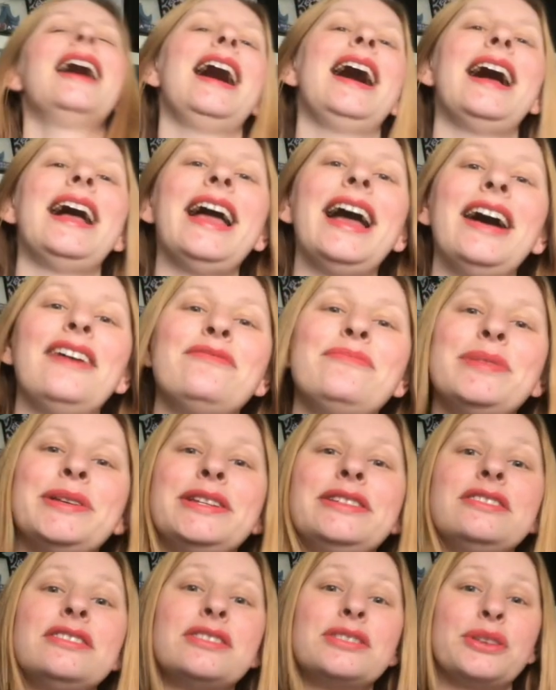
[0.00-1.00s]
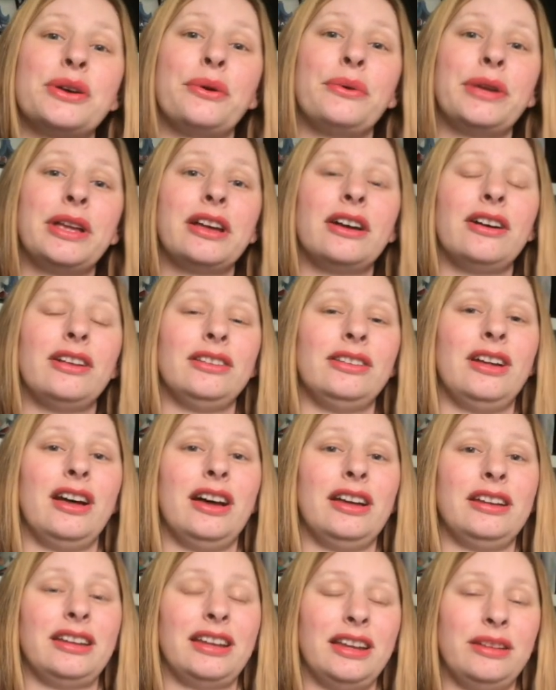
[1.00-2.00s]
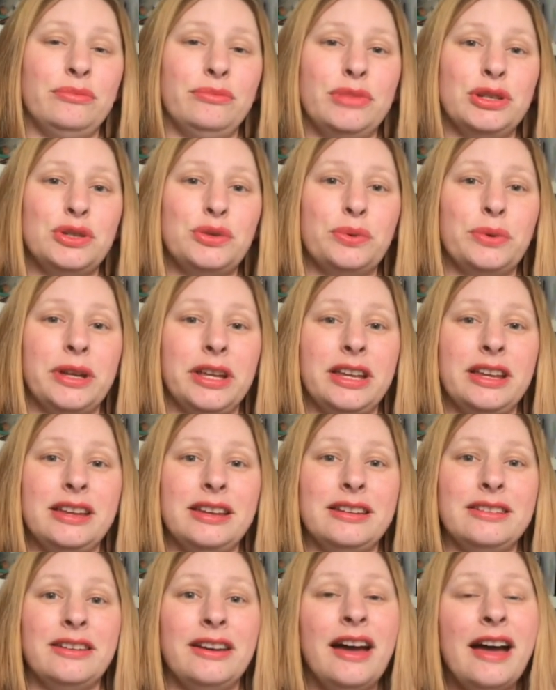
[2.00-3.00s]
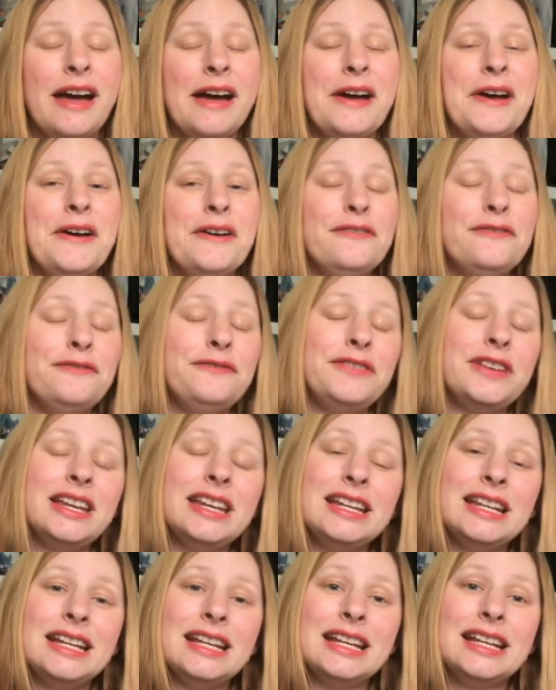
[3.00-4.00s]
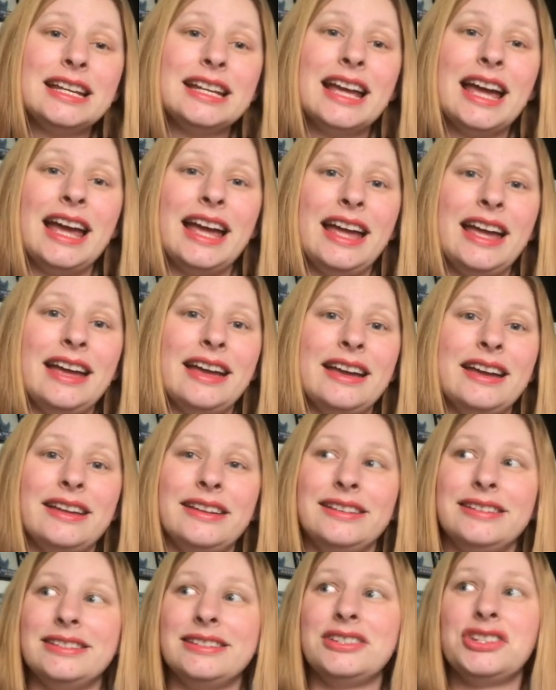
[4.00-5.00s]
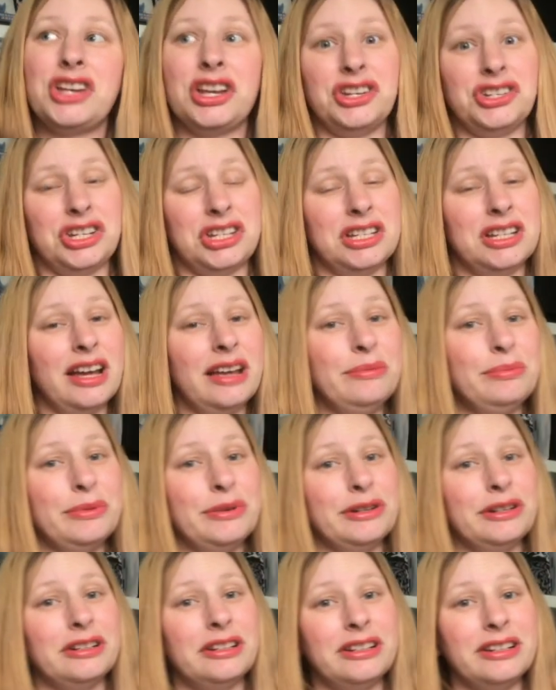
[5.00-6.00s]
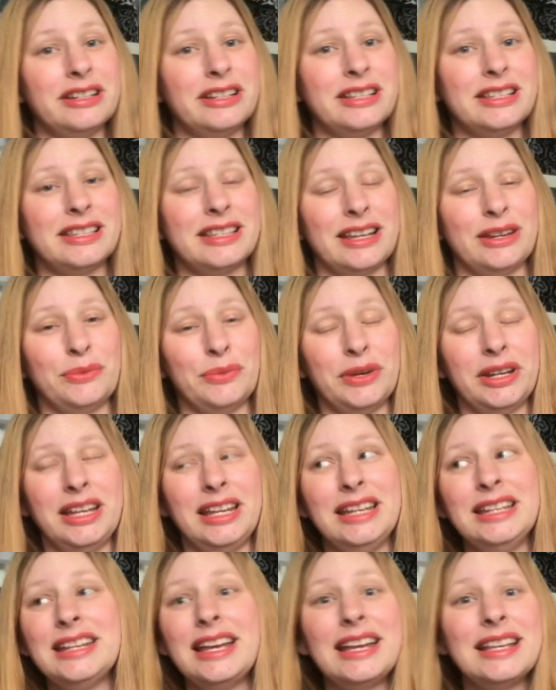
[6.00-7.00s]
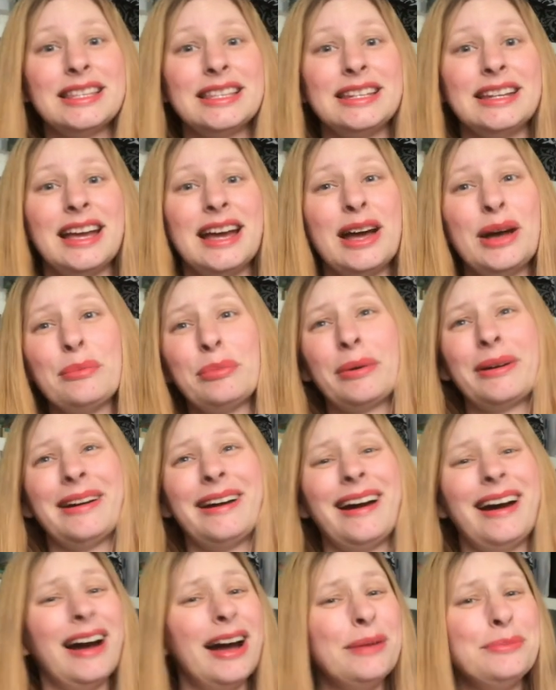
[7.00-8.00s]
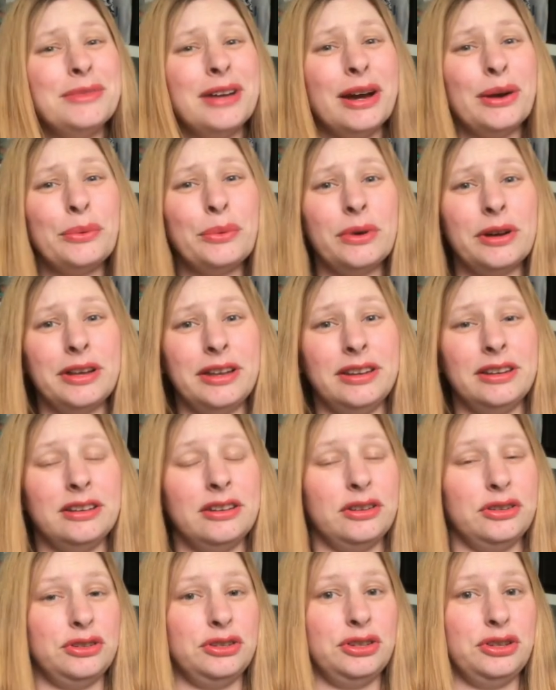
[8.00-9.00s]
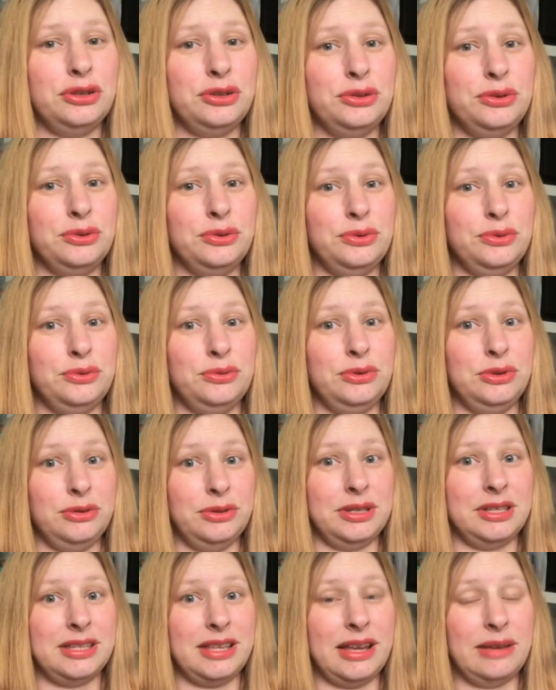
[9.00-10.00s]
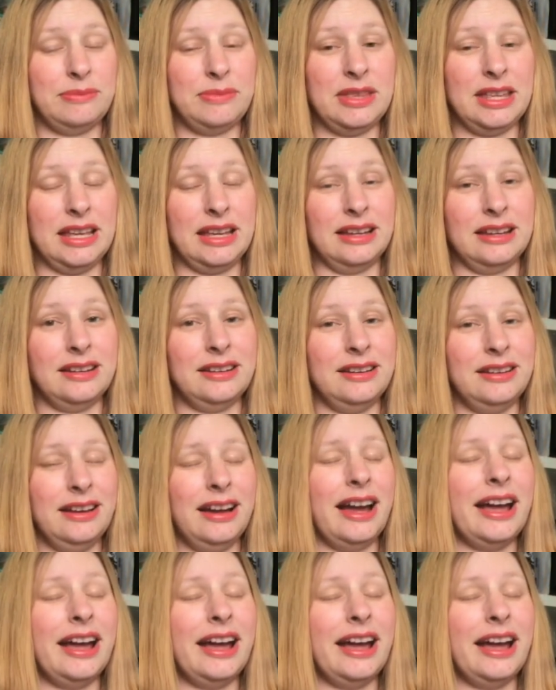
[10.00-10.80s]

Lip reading: I have been sewing a lot in between feeding and changing diapers, and when he takes a nap, I'm not one to do the same thing.